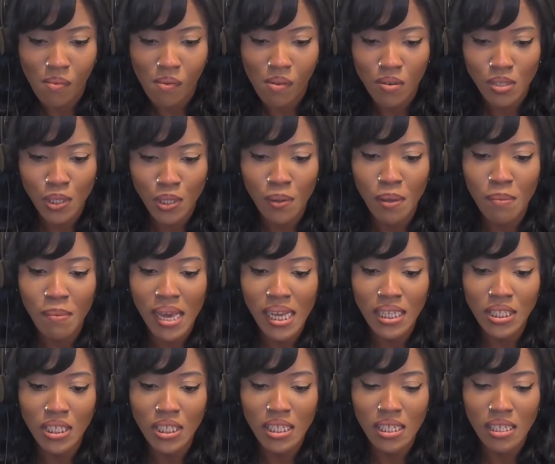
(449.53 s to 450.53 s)
So
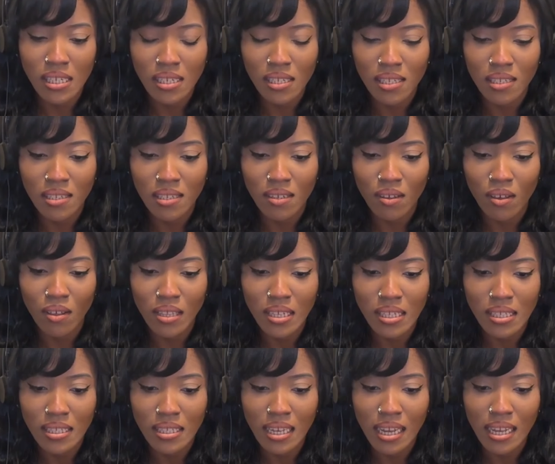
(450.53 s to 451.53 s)
imagine all these
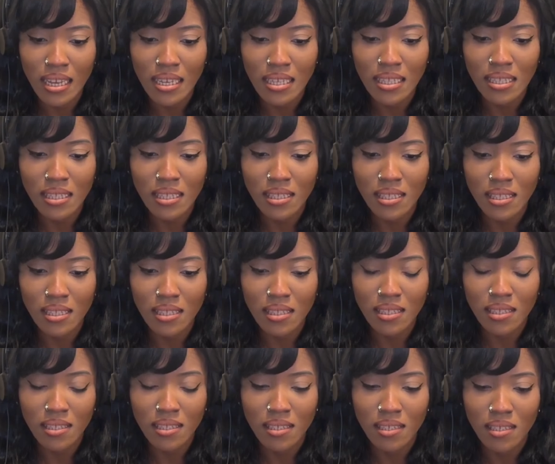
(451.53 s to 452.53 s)
titans
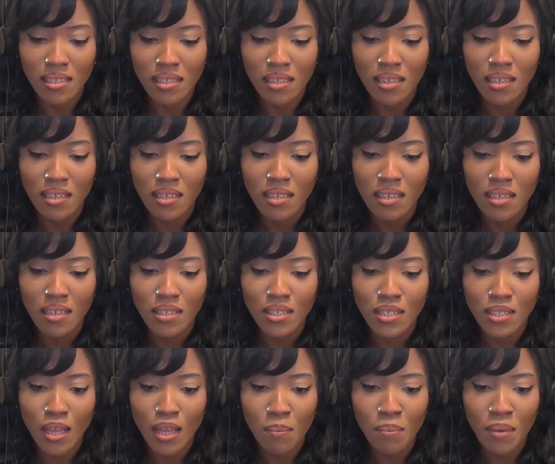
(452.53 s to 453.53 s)

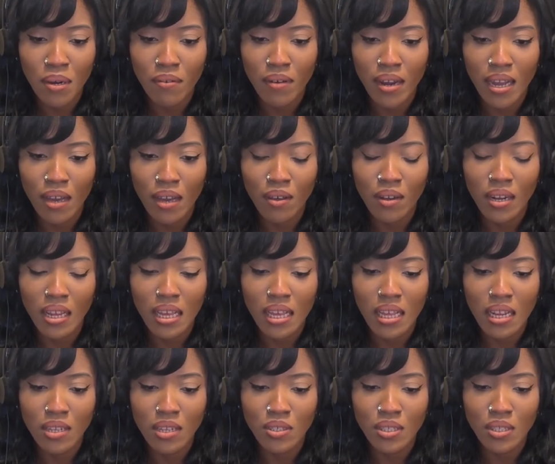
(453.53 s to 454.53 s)
stomping around
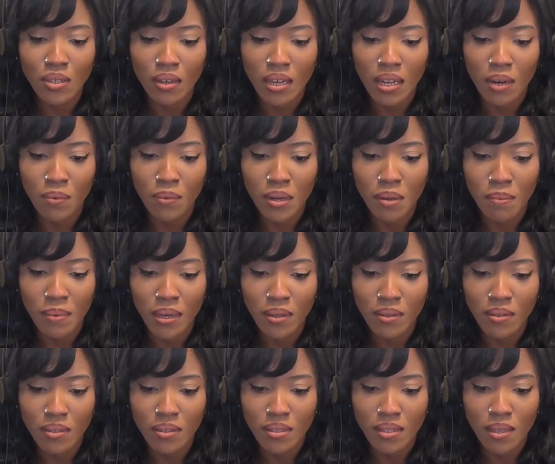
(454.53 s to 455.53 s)
and you still got to worry
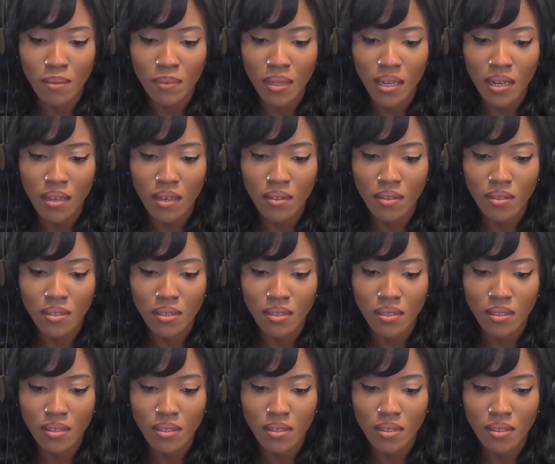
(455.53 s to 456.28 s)
about something else.